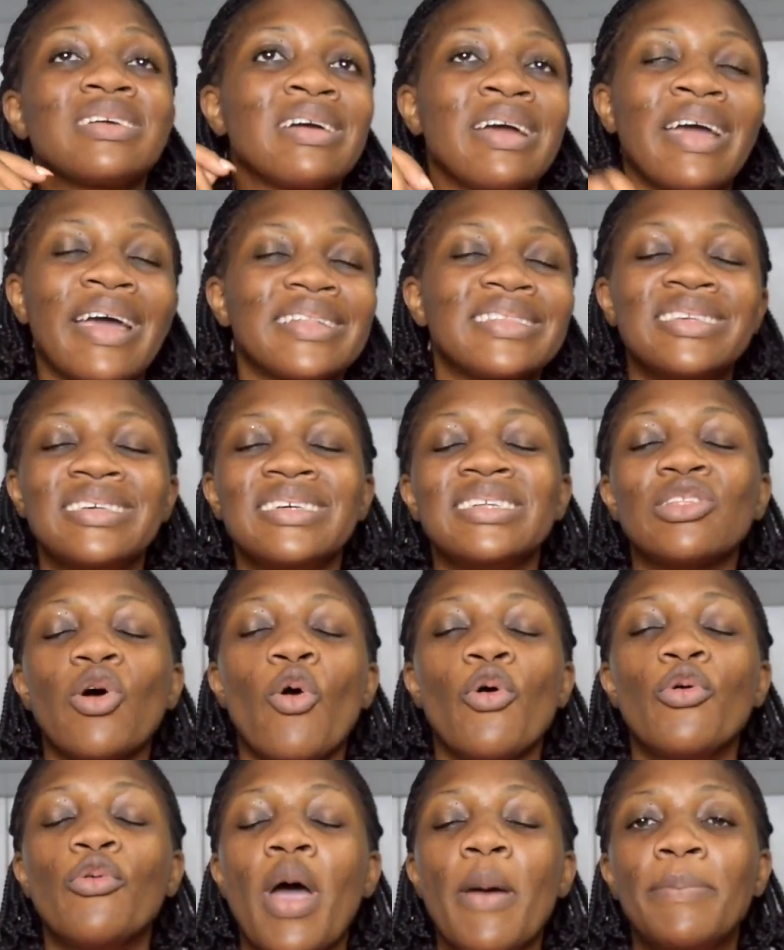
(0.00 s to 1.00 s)
cutting
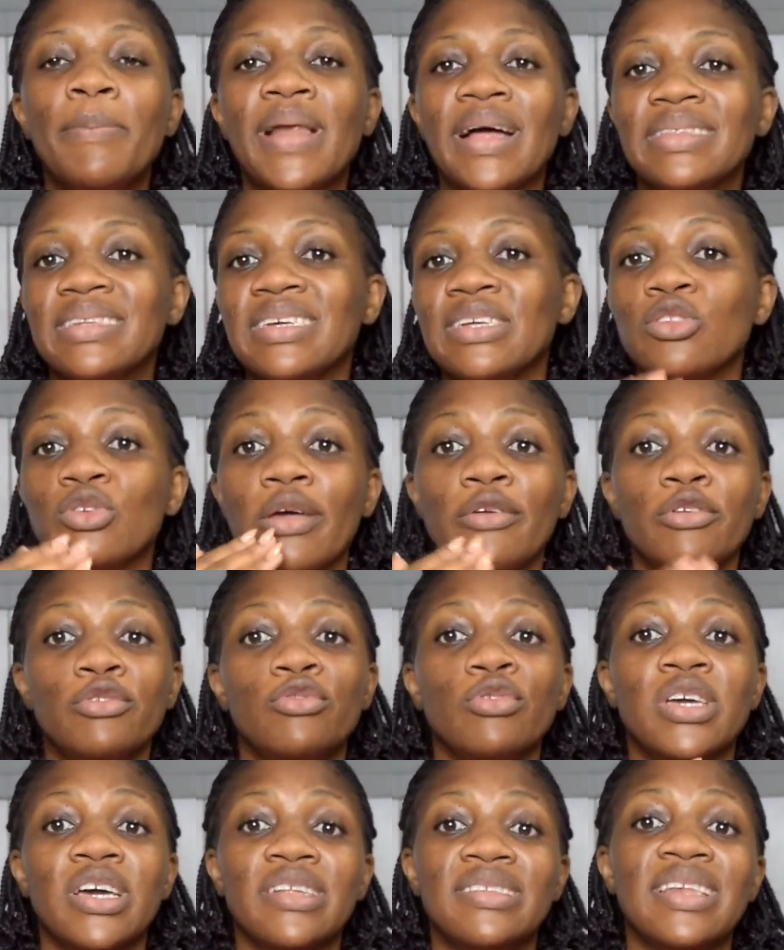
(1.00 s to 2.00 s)
or red plantain, so I used
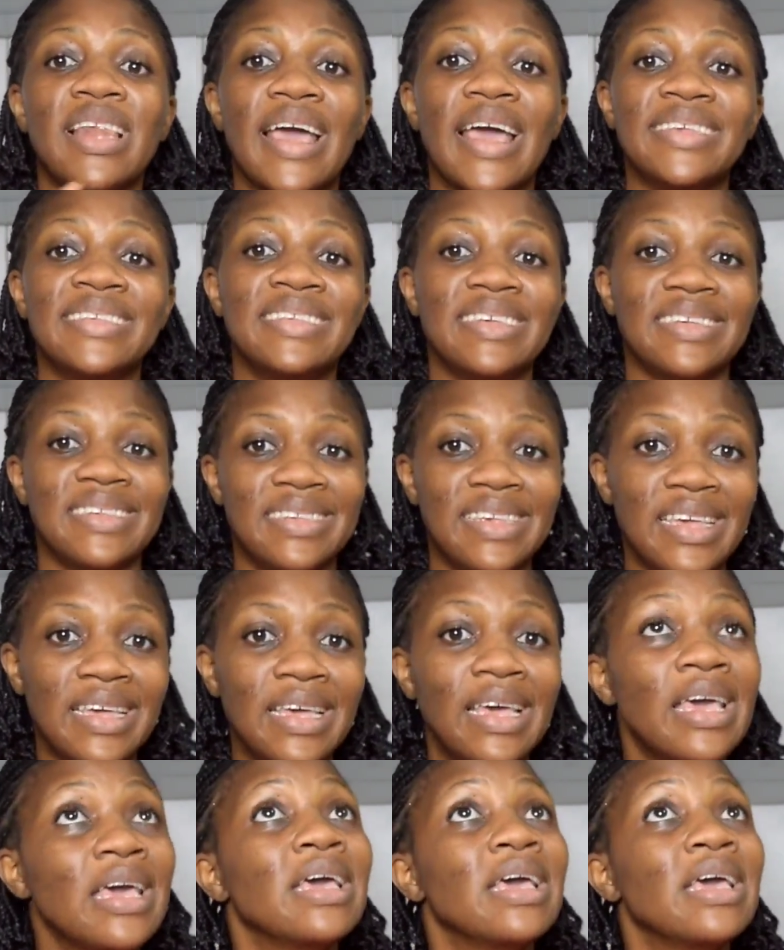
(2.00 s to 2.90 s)
to cut it like sese